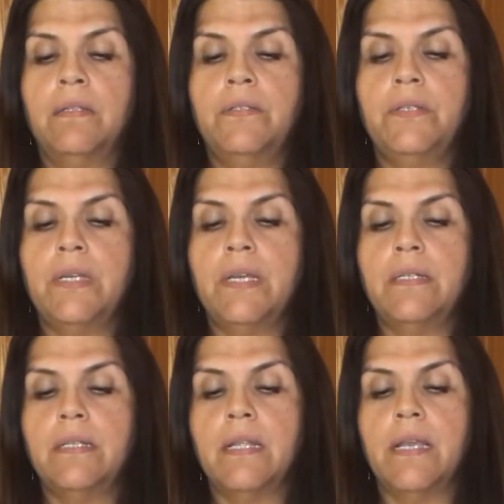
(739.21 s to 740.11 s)

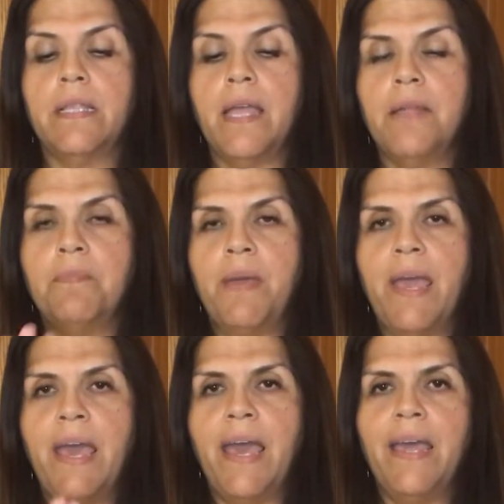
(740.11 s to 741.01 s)
just like that and
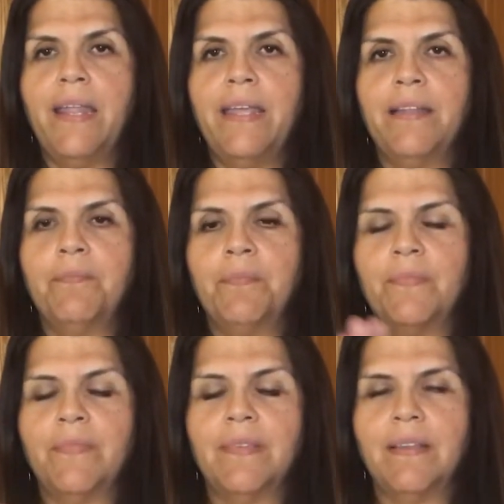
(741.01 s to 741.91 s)
pat it.
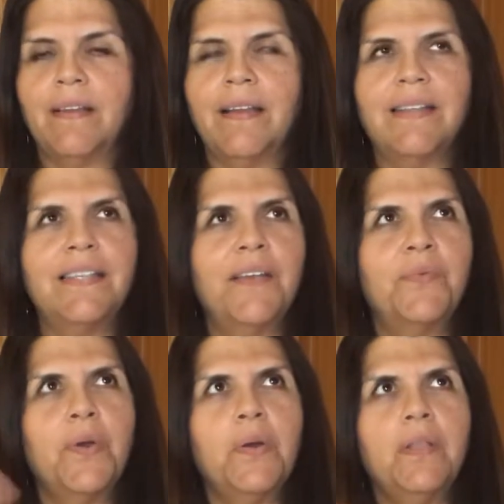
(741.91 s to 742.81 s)
How's
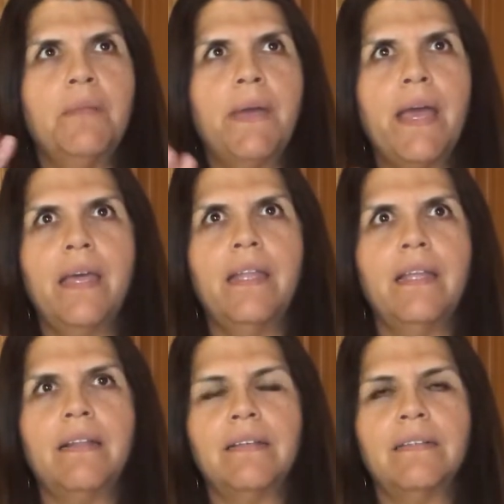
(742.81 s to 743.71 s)
that? Roll it, pat
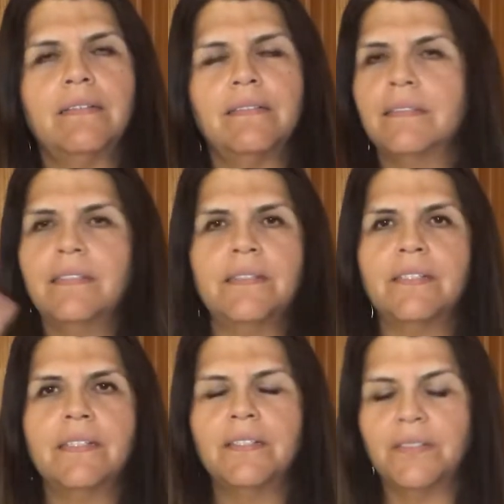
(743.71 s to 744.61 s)
it.
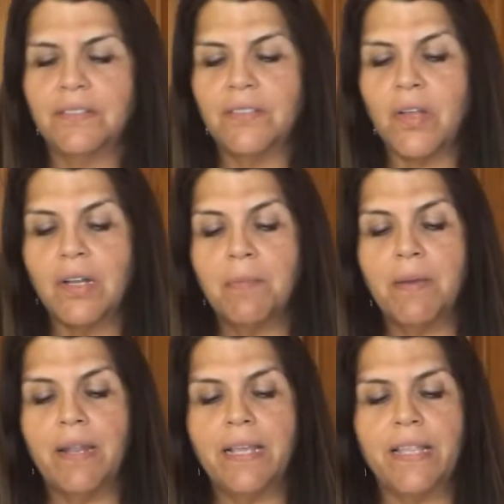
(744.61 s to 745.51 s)
There's a little song
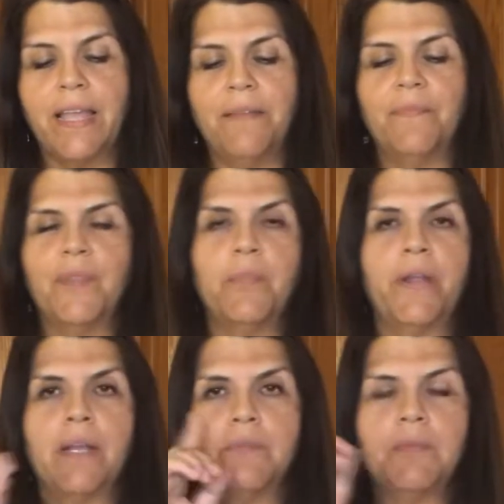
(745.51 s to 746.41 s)
like that. It'll
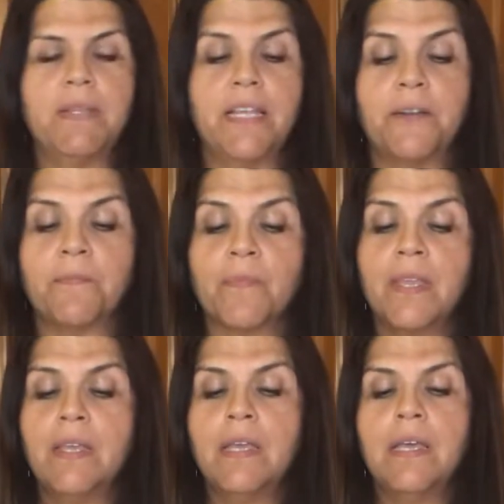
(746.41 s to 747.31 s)
probably come to me later.
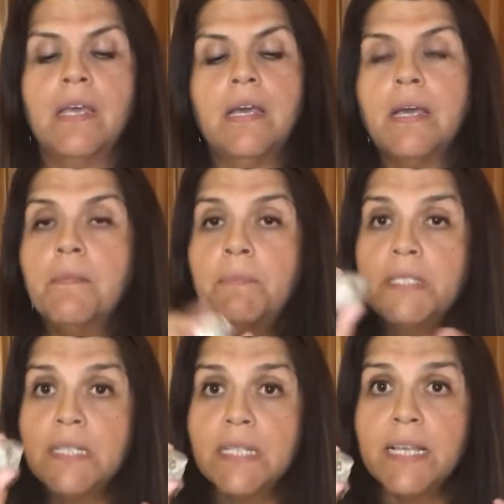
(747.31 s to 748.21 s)

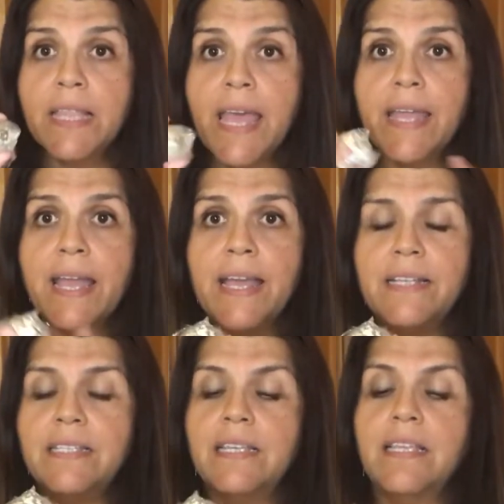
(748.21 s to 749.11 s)
But just like that,
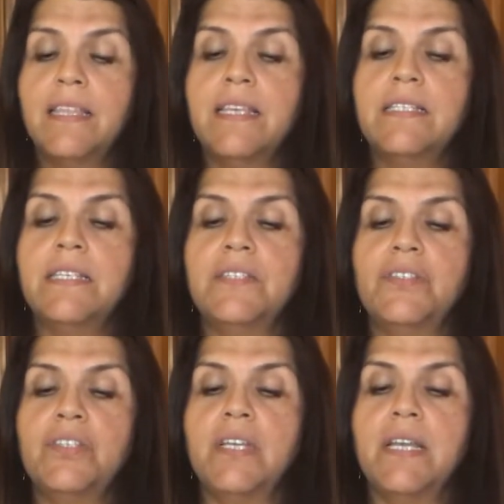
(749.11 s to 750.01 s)
guys. This
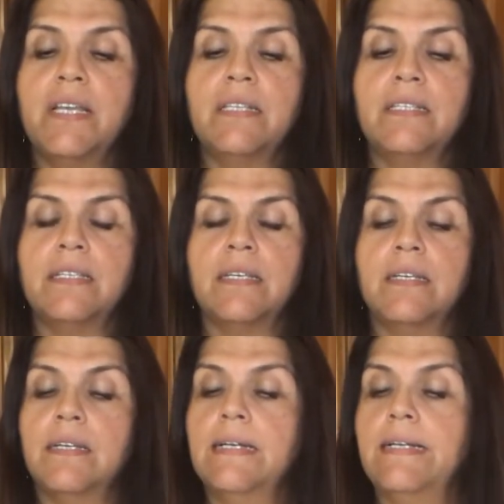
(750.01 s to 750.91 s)
is just
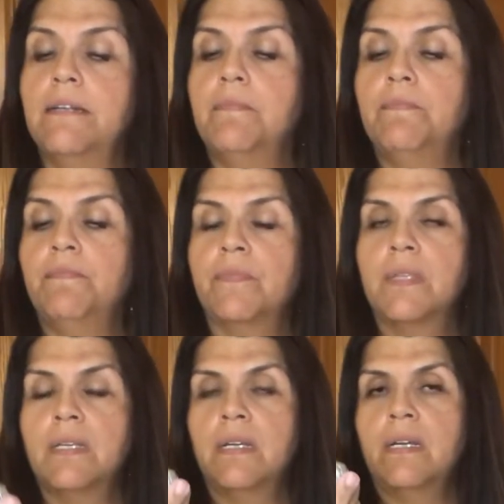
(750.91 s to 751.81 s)
a
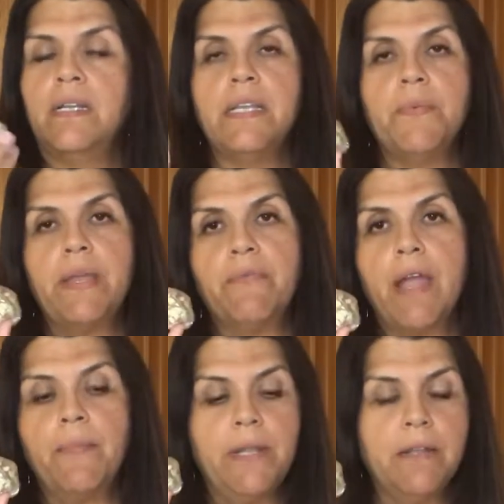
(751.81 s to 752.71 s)
neat way of
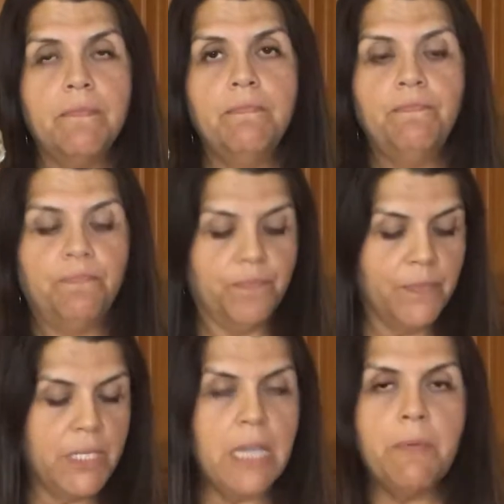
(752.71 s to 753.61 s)
wrapping them.
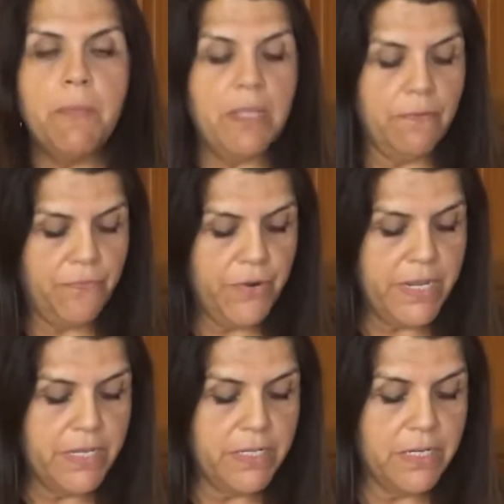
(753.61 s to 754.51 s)
Keep them in the
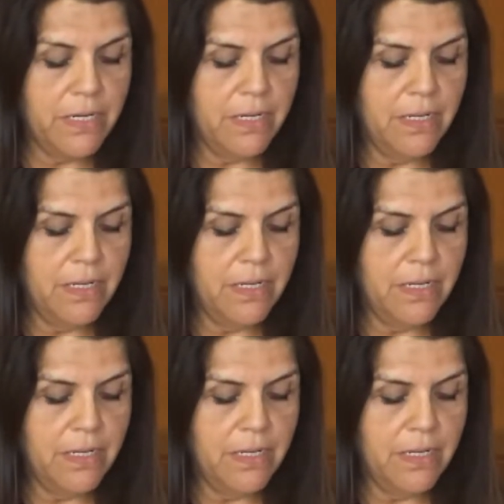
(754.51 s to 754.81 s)
fridge